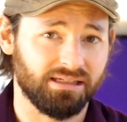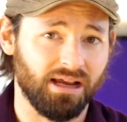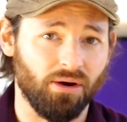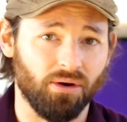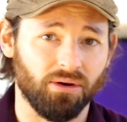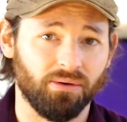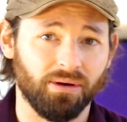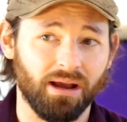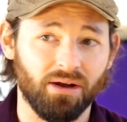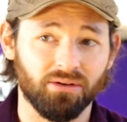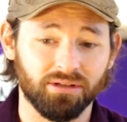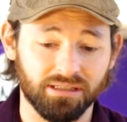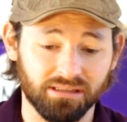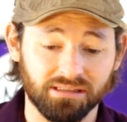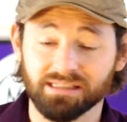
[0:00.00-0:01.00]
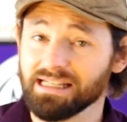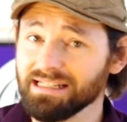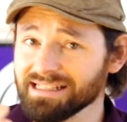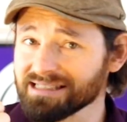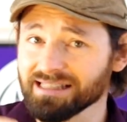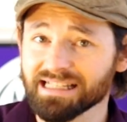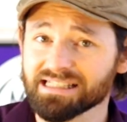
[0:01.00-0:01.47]
sauerkraut, and
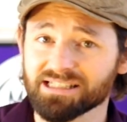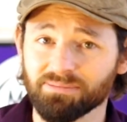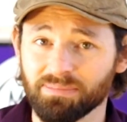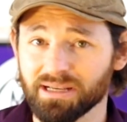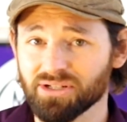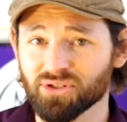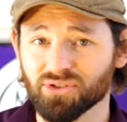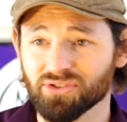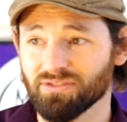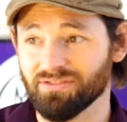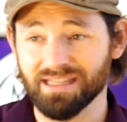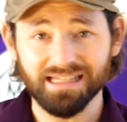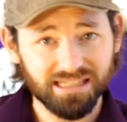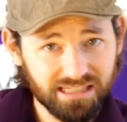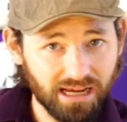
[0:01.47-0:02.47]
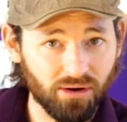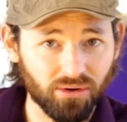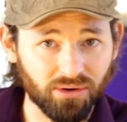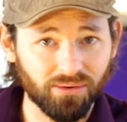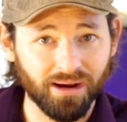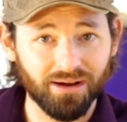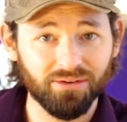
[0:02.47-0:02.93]
send us links to pictures of this
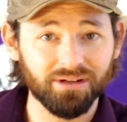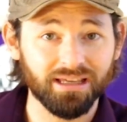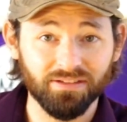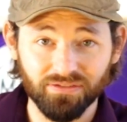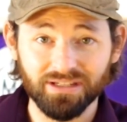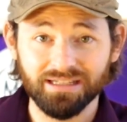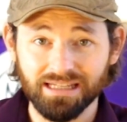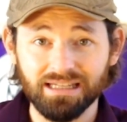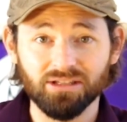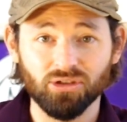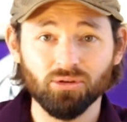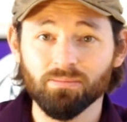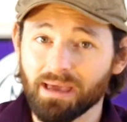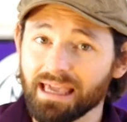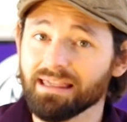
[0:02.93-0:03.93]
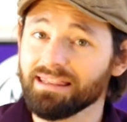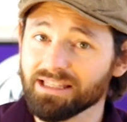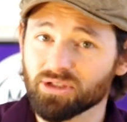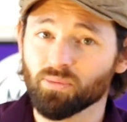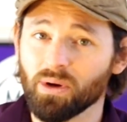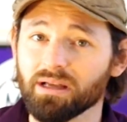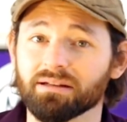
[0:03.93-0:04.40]
sauerkraut if indeed you make
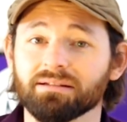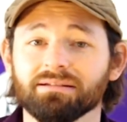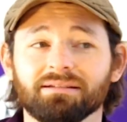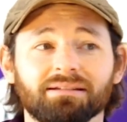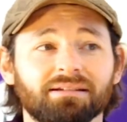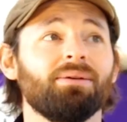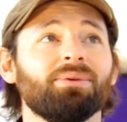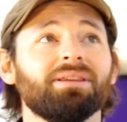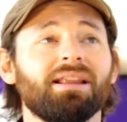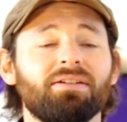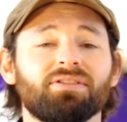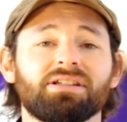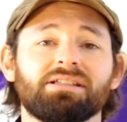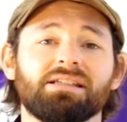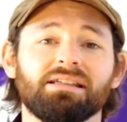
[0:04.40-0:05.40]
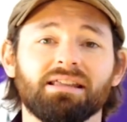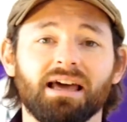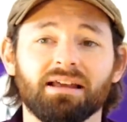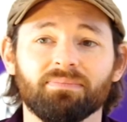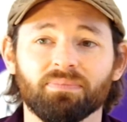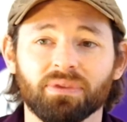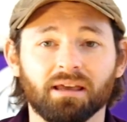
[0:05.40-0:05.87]
this one. I would love to see
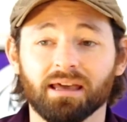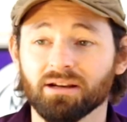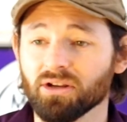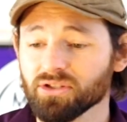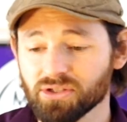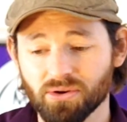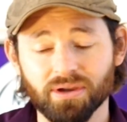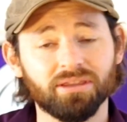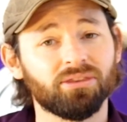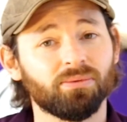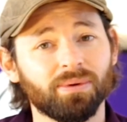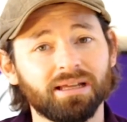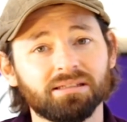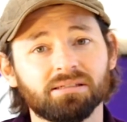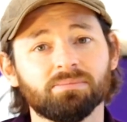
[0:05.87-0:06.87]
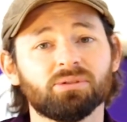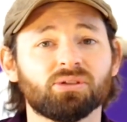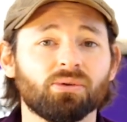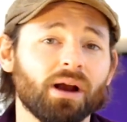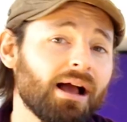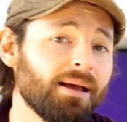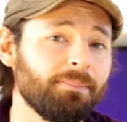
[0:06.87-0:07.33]
that. And also hit the red
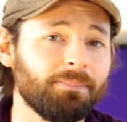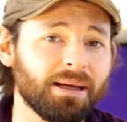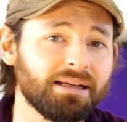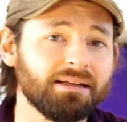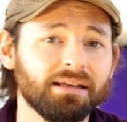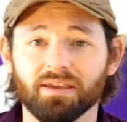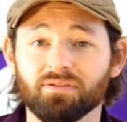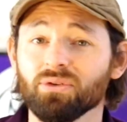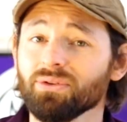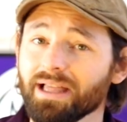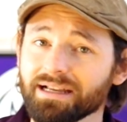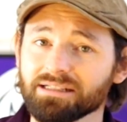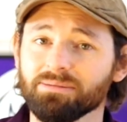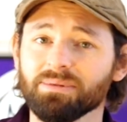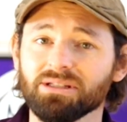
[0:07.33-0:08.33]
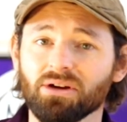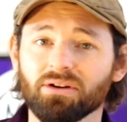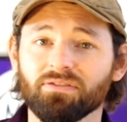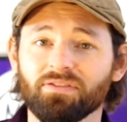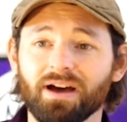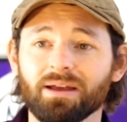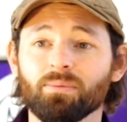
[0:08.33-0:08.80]
subscribe button if you'd like to be
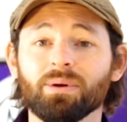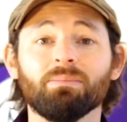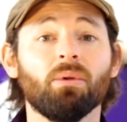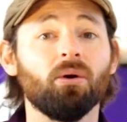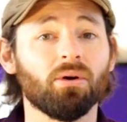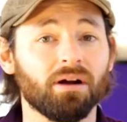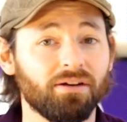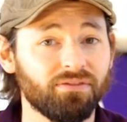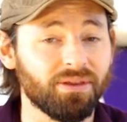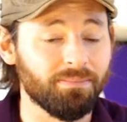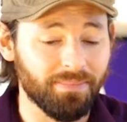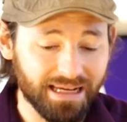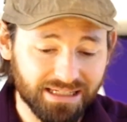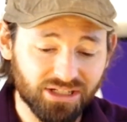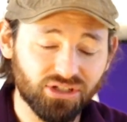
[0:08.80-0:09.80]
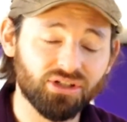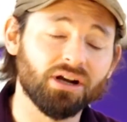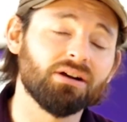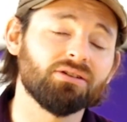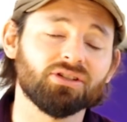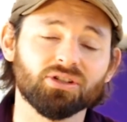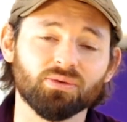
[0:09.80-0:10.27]
notified when more of the Mason
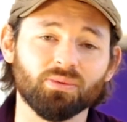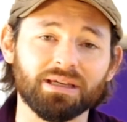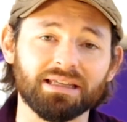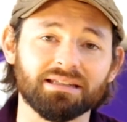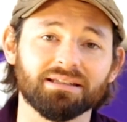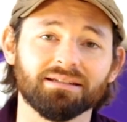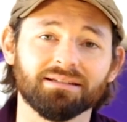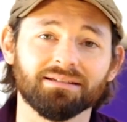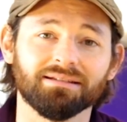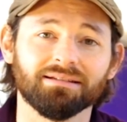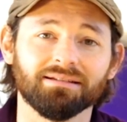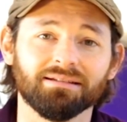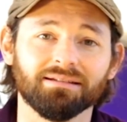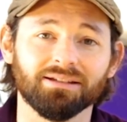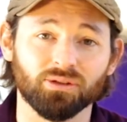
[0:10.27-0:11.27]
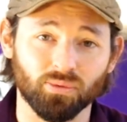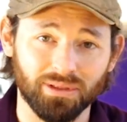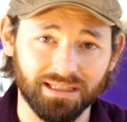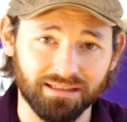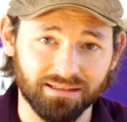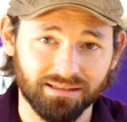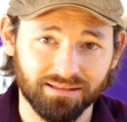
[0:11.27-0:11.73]
Jar Suite is
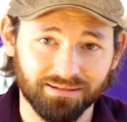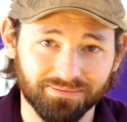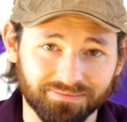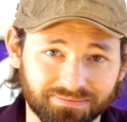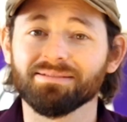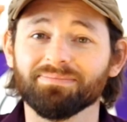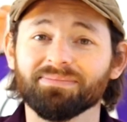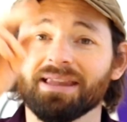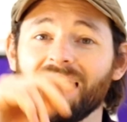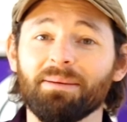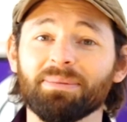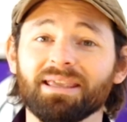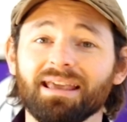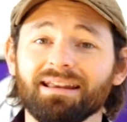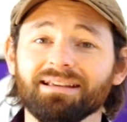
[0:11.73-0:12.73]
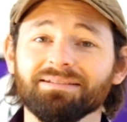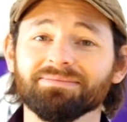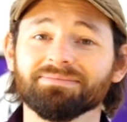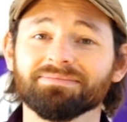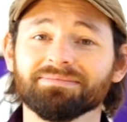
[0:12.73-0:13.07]
released. Happy canning!